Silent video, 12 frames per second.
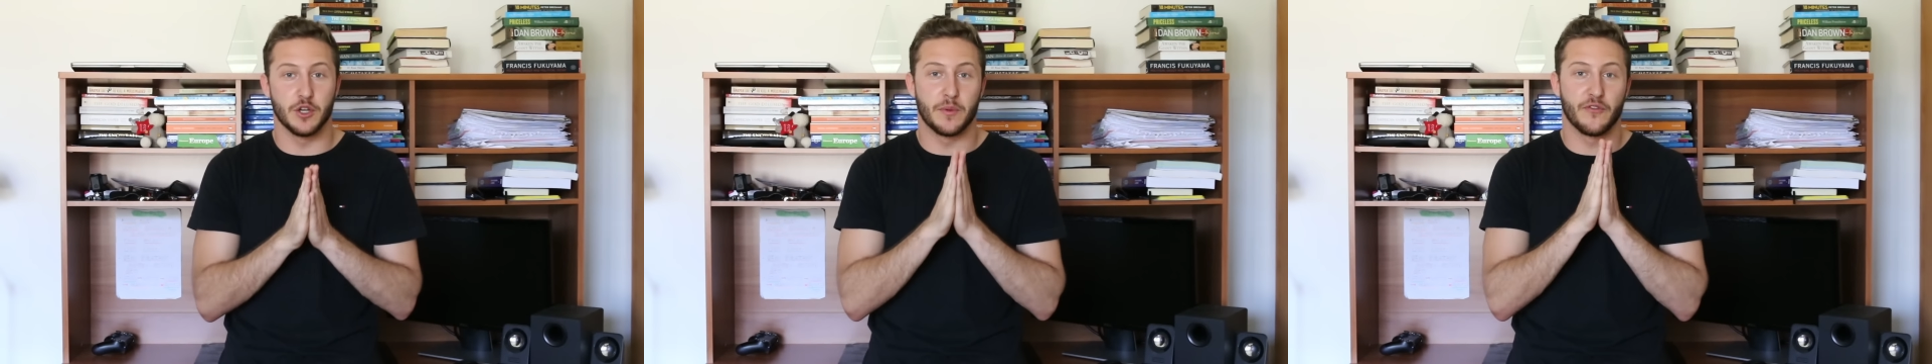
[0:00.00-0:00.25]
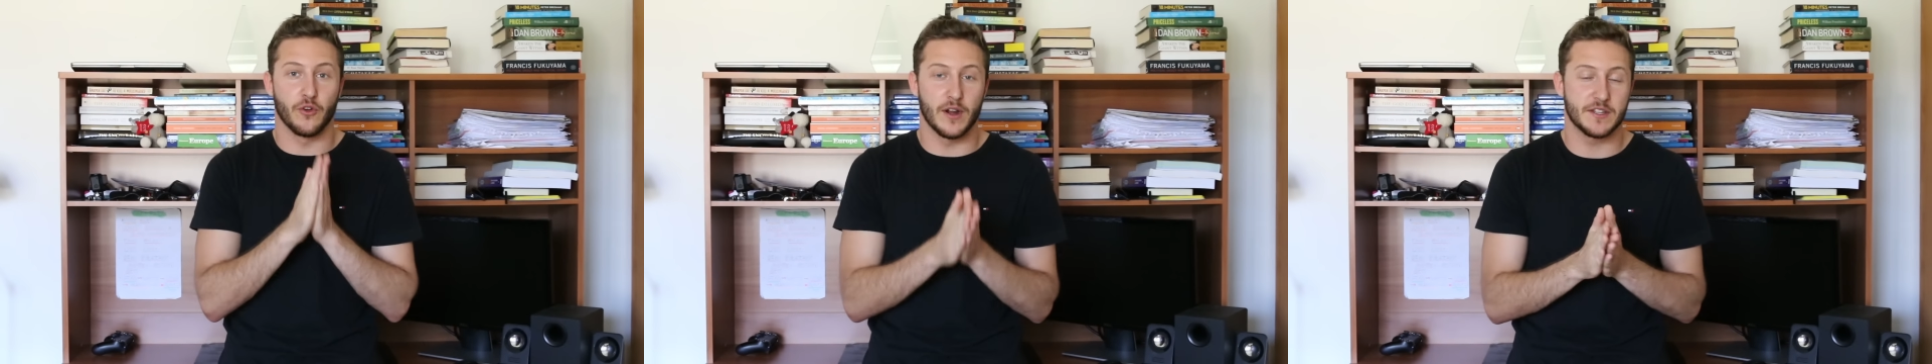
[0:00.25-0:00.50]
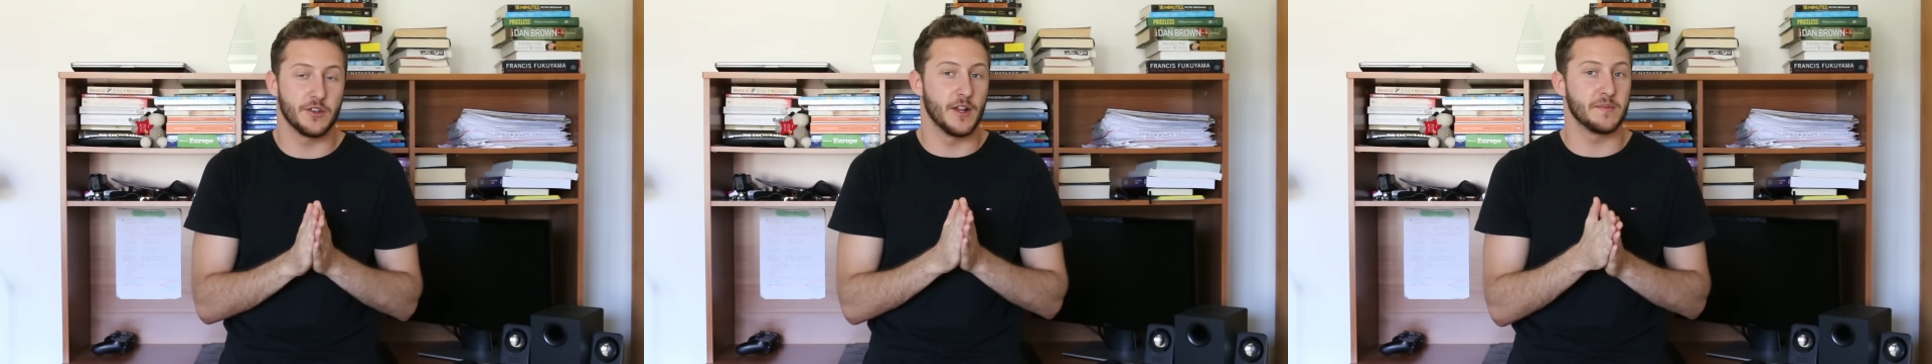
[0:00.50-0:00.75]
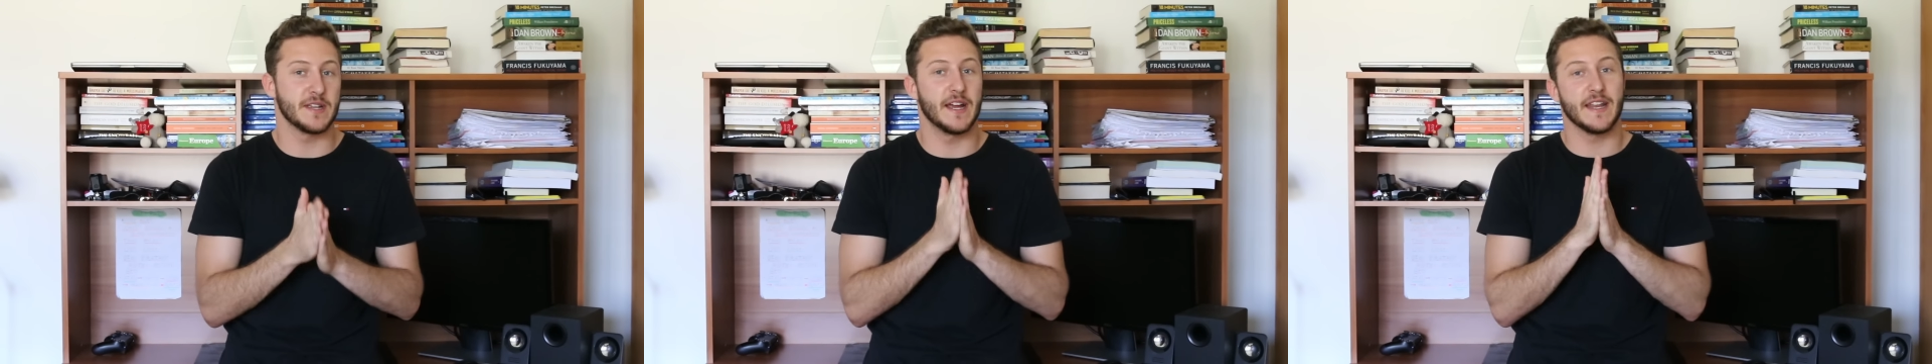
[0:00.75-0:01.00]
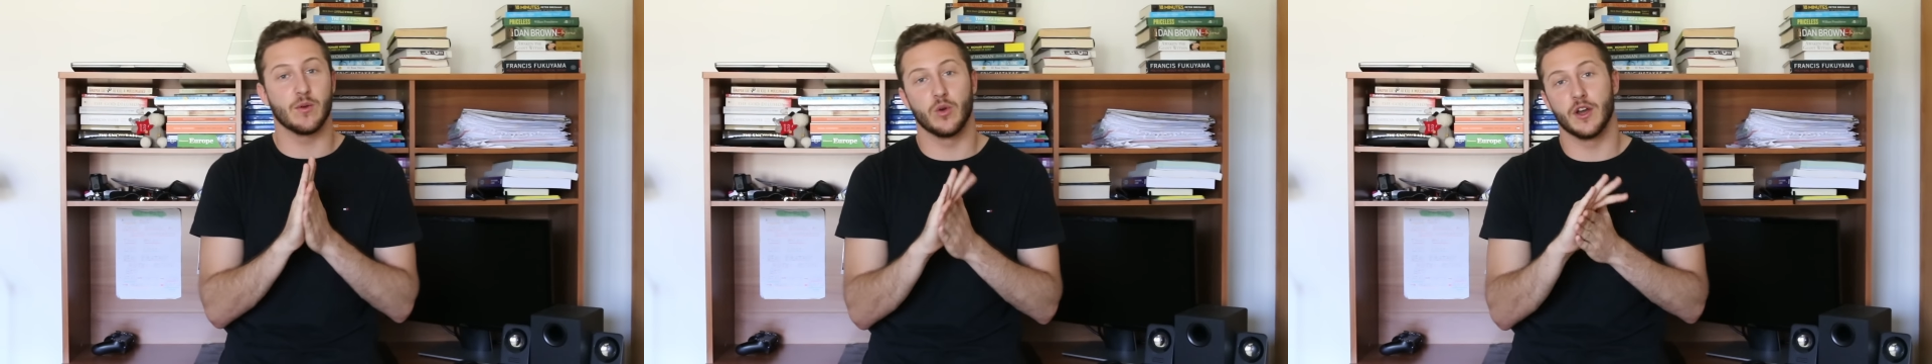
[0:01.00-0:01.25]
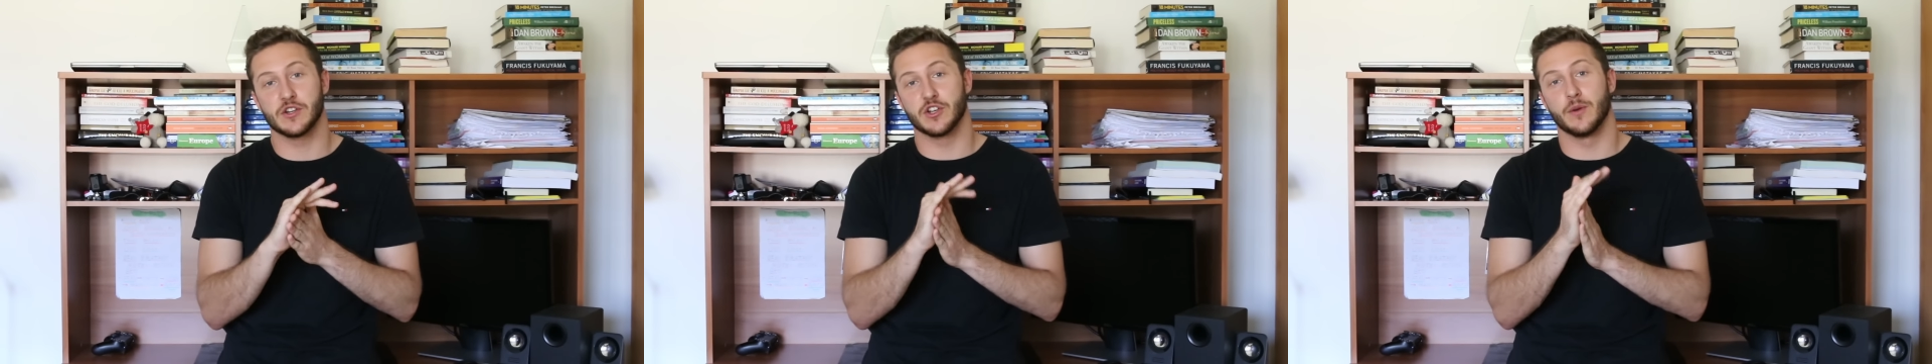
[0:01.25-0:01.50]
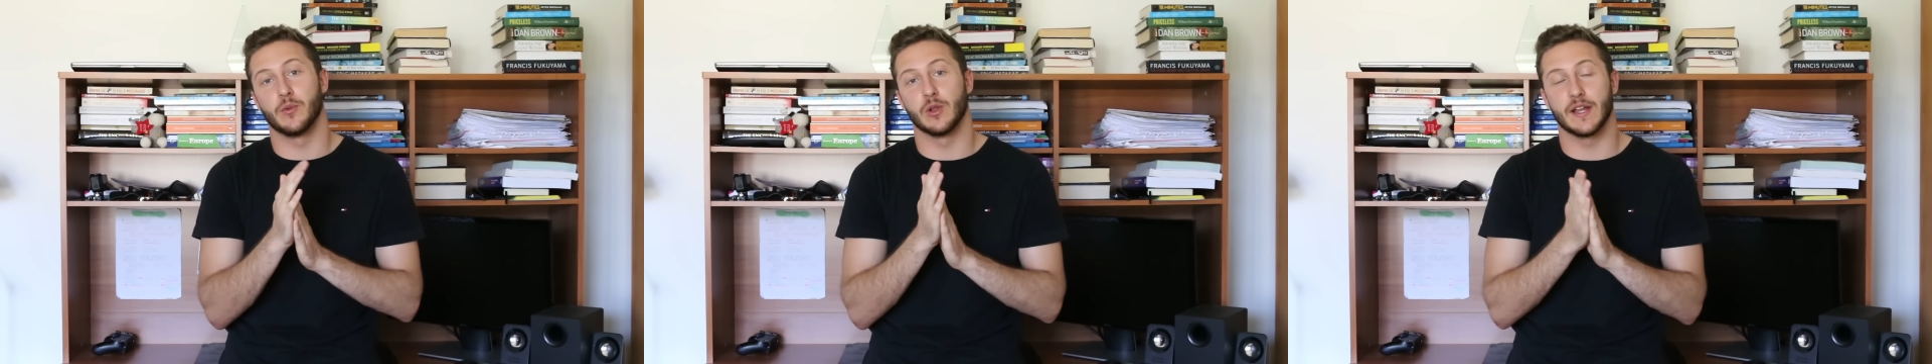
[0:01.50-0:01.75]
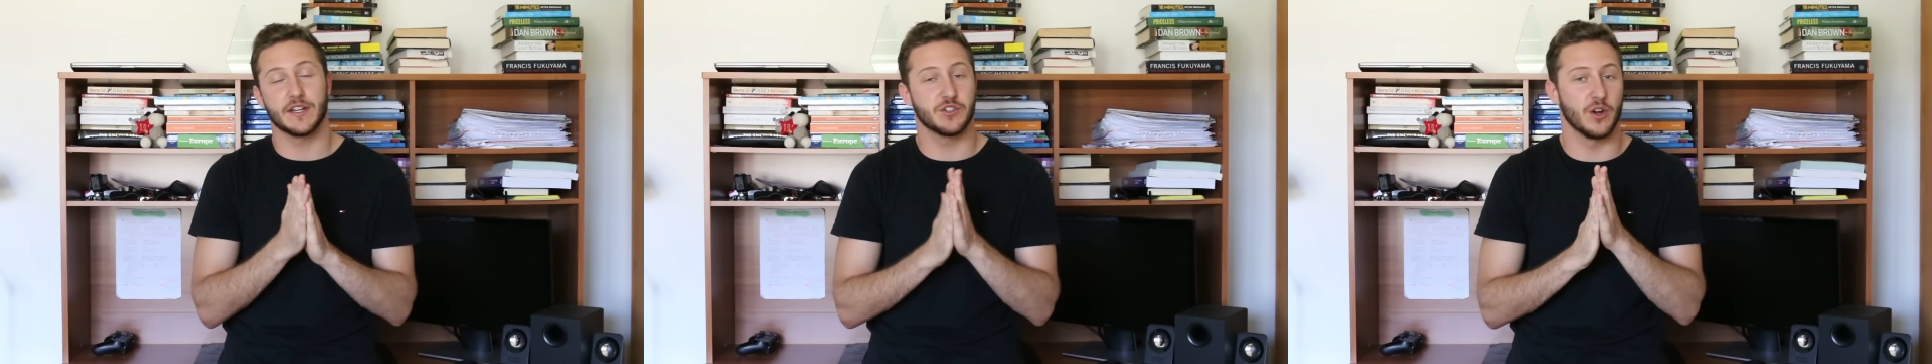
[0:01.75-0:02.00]
Before I turn up to any workshop or
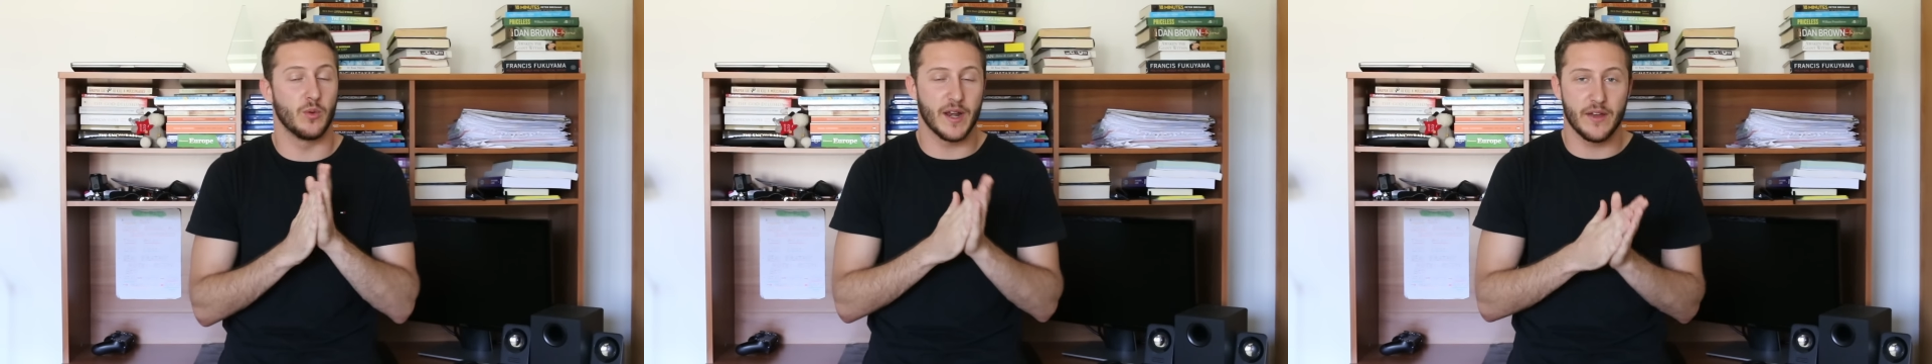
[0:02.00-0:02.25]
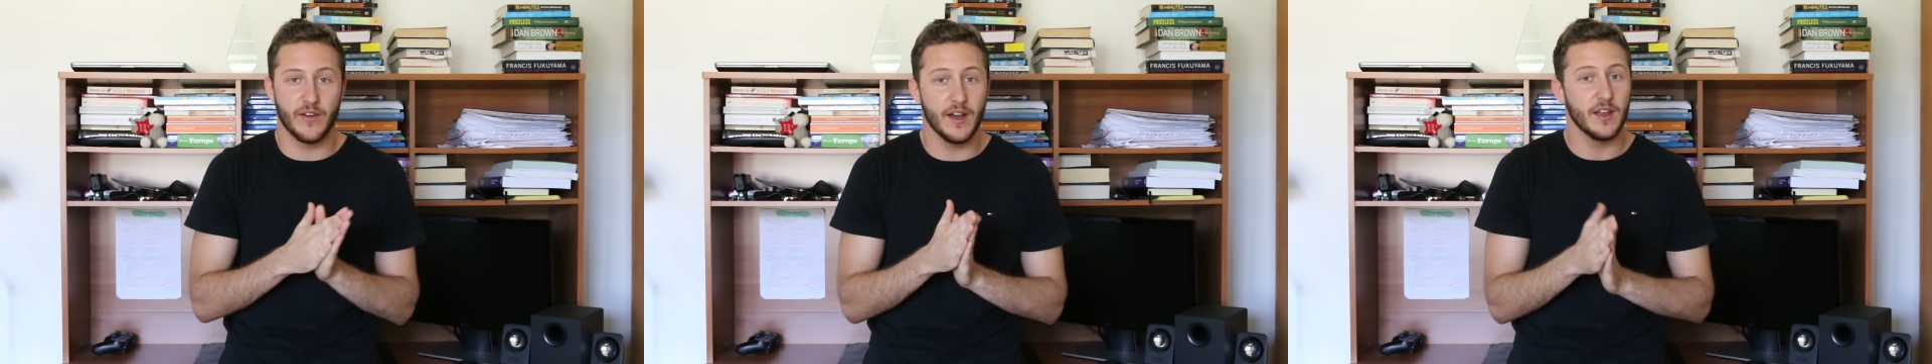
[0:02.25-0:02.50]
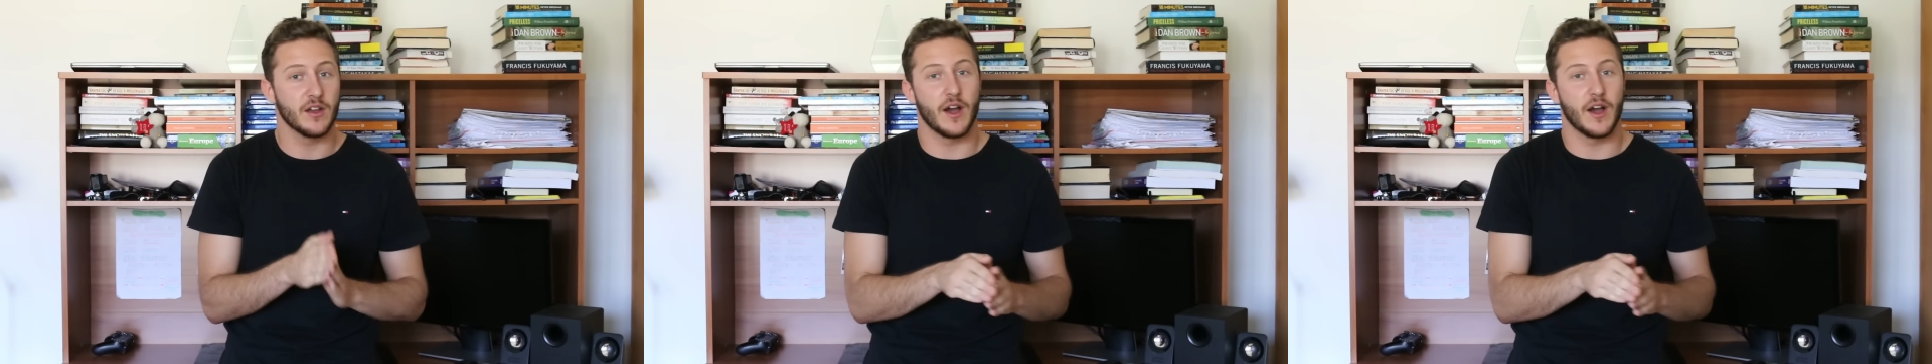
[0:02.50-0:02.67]
lecture or whatever,